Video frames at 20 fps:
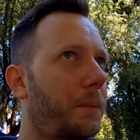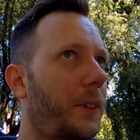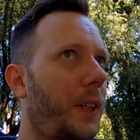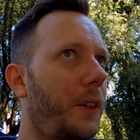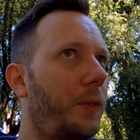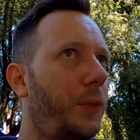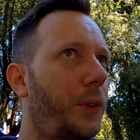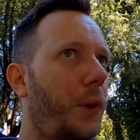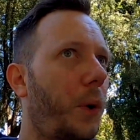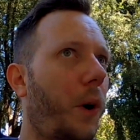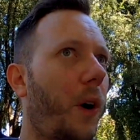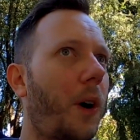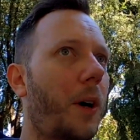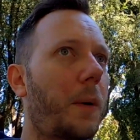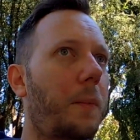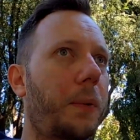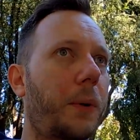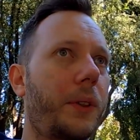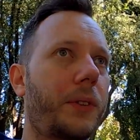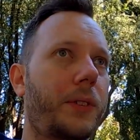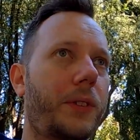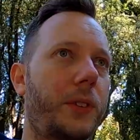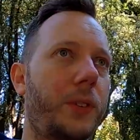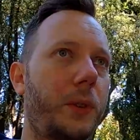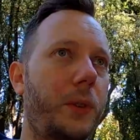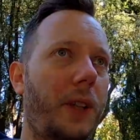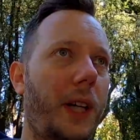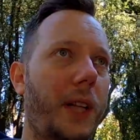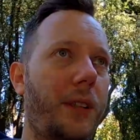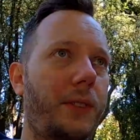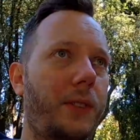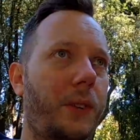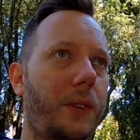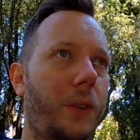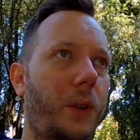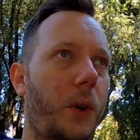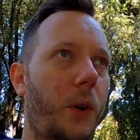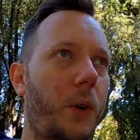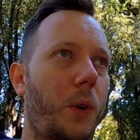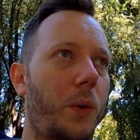If you are a person who likes to
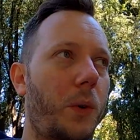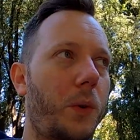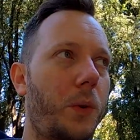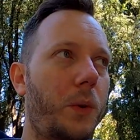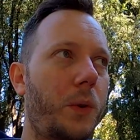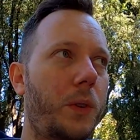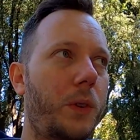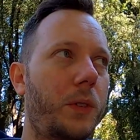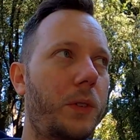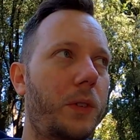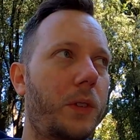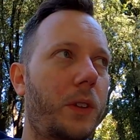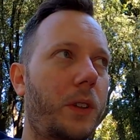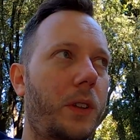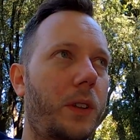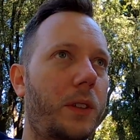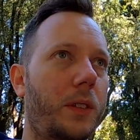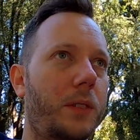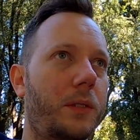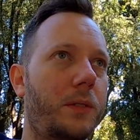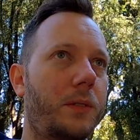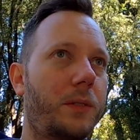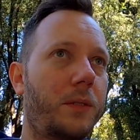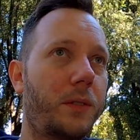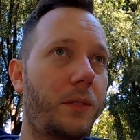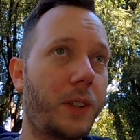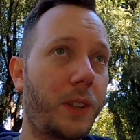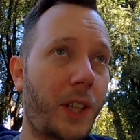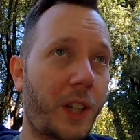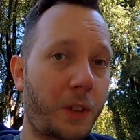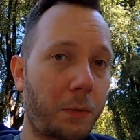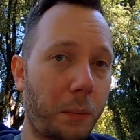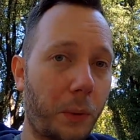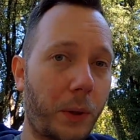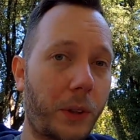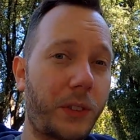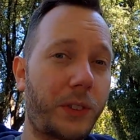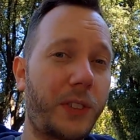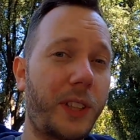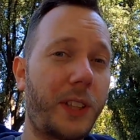go
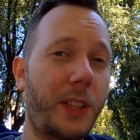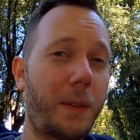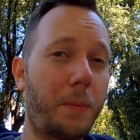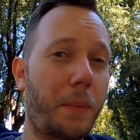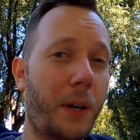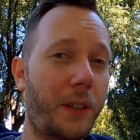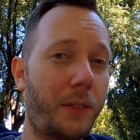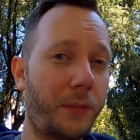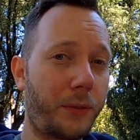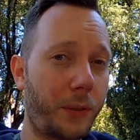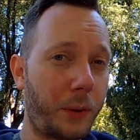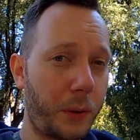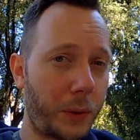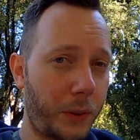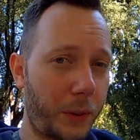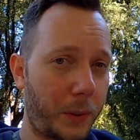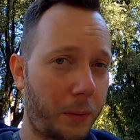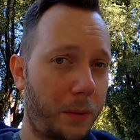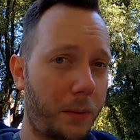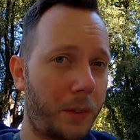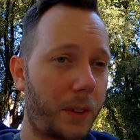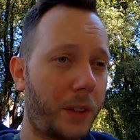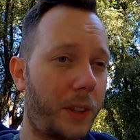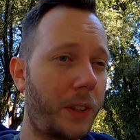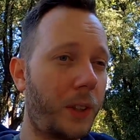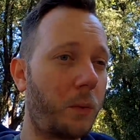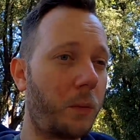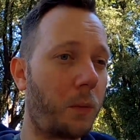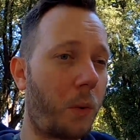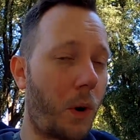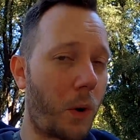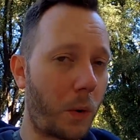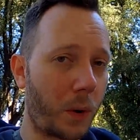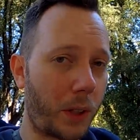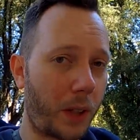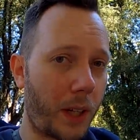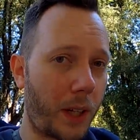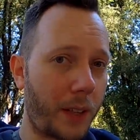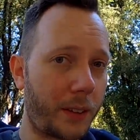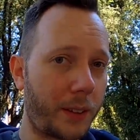explore the city by foot, you walk
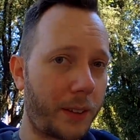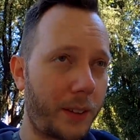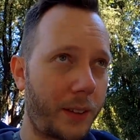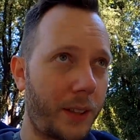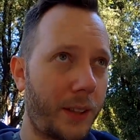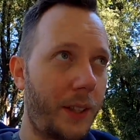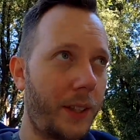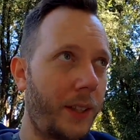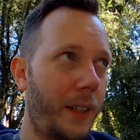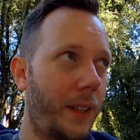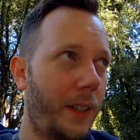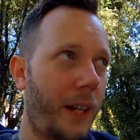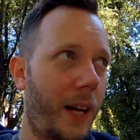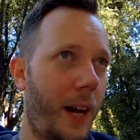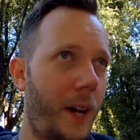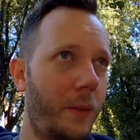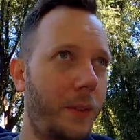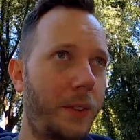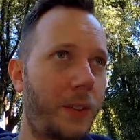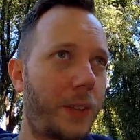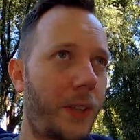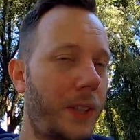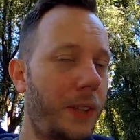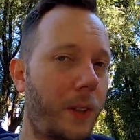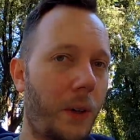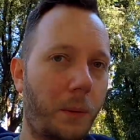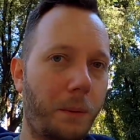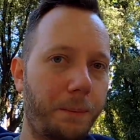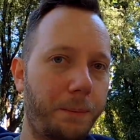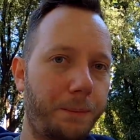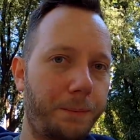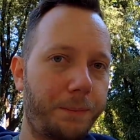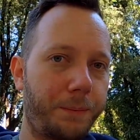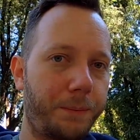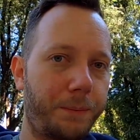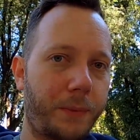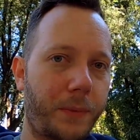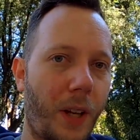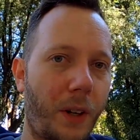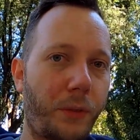a lot, I would say no,
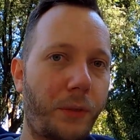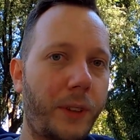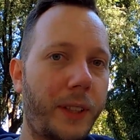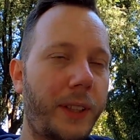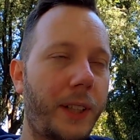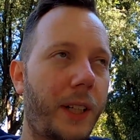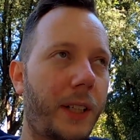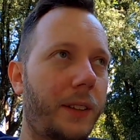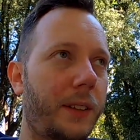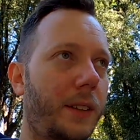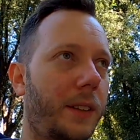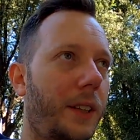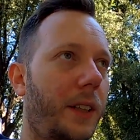definitely not.